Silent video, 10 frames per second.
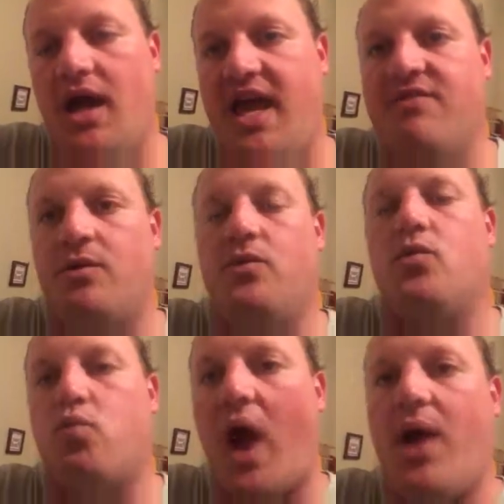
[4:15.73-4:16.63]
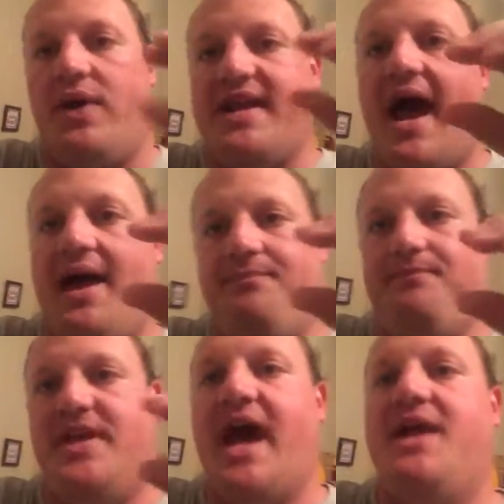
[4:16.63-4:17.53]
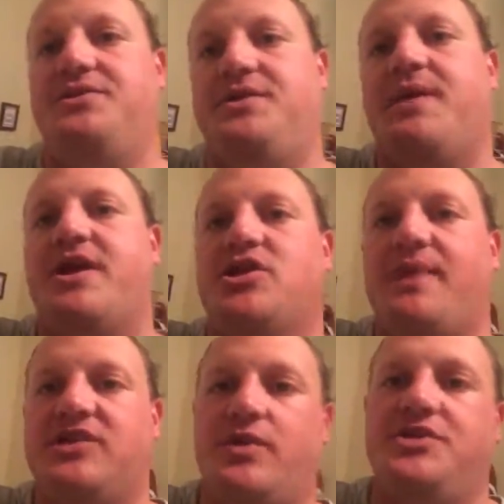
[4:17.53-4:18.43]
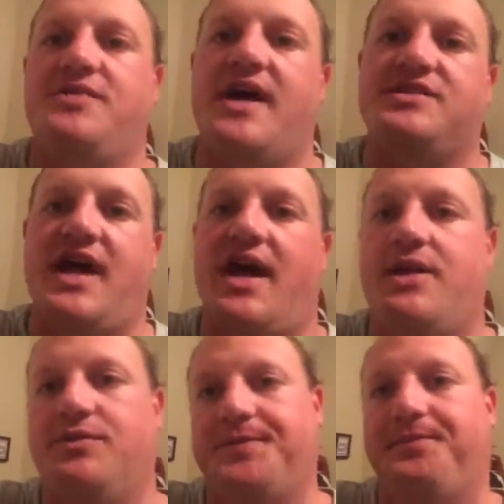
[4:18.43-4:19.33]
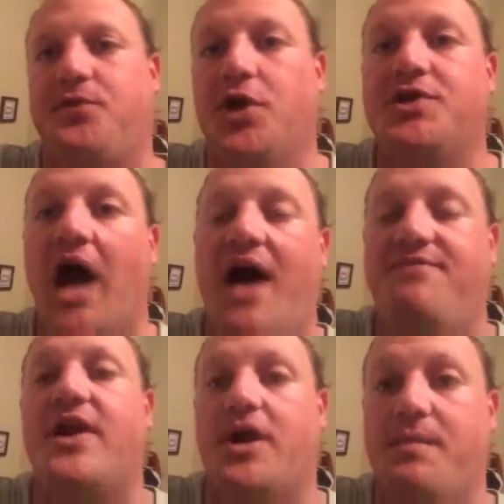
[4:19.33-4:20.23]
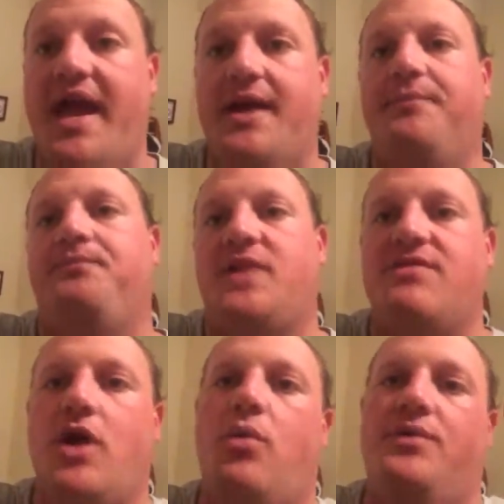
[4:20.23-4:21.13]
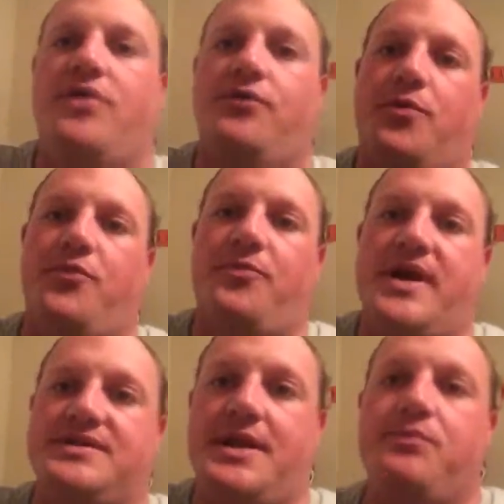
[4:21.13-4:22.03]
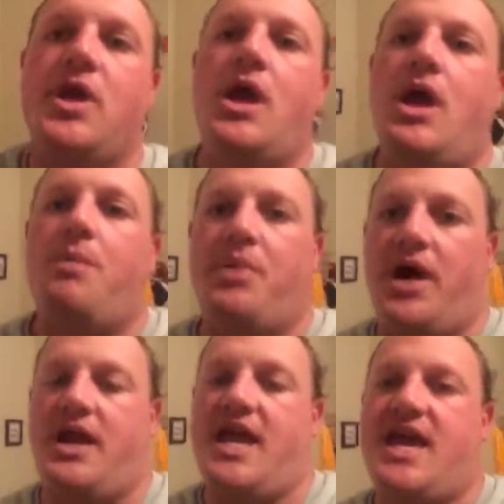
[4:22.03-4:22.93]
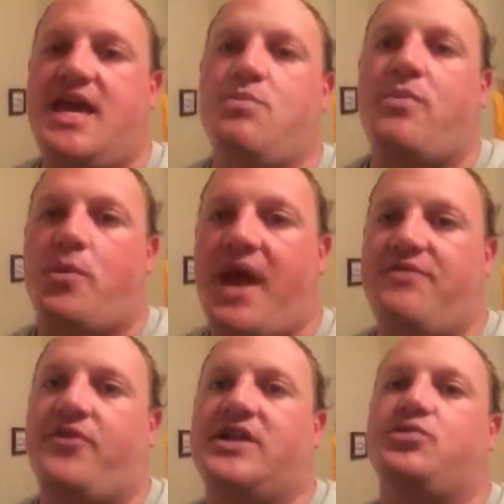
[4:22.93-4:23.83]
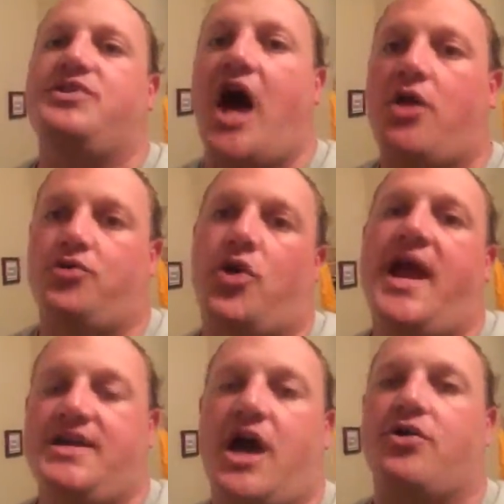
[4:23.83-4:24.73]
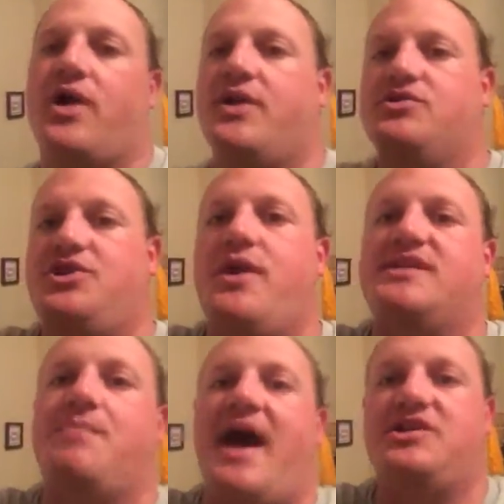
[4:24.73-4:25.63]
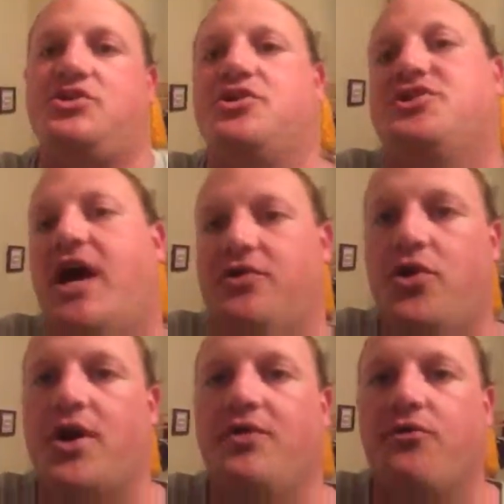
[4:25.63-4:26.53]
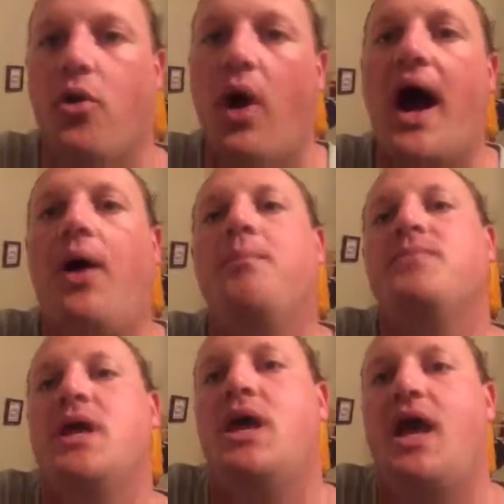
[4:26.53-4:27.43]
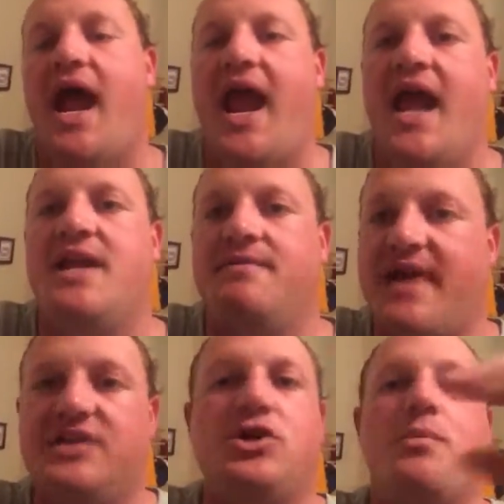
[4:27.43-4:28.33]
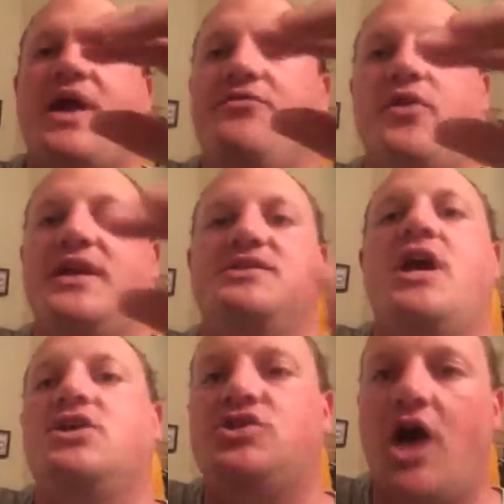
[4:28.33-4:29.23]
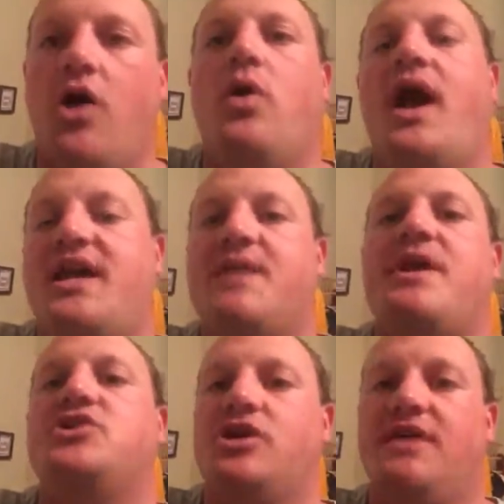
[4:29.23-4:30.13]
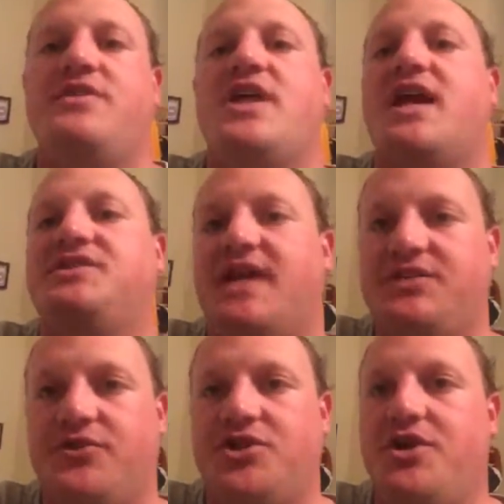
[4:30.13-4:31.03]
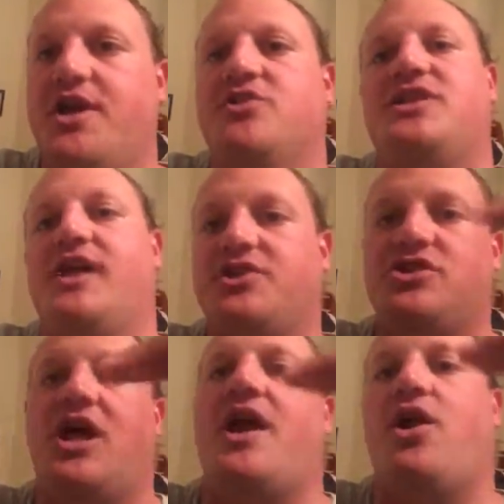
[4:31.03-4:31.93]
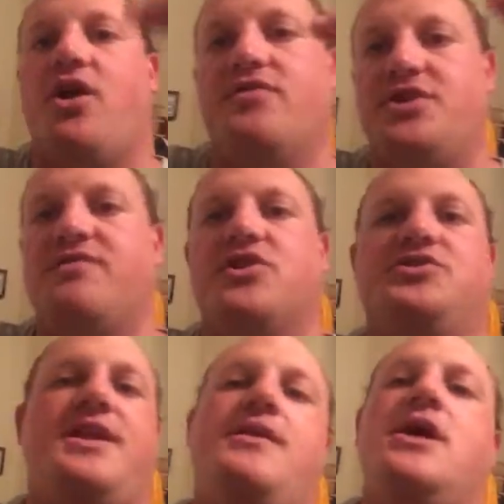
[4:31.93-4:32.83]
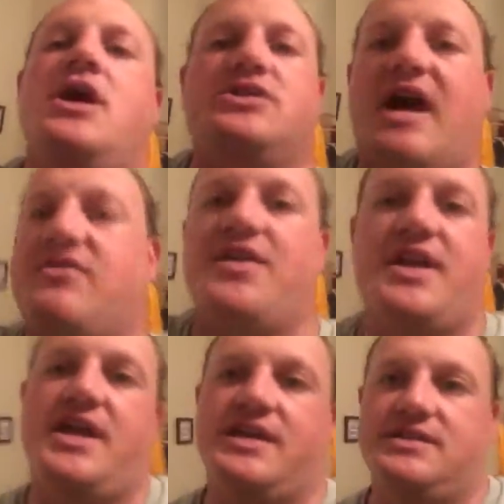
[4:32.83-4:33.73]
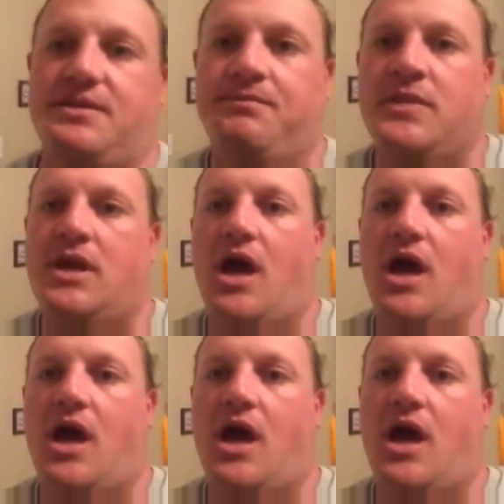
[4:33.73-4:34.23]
even right when he died. Kim Dae-jung passed away in 2009. He was a good, God-fearing man, even though I wouldn't vote for him for president. But he remained friends with Donald Gregg. Donald Gregg was the U.S. ambassador to South Korea for a while, and they still remain friends. So, and Kim Dae-jung lived in the United States for 2 years. He lectured a lot at Harvard University. So I have nothing against him.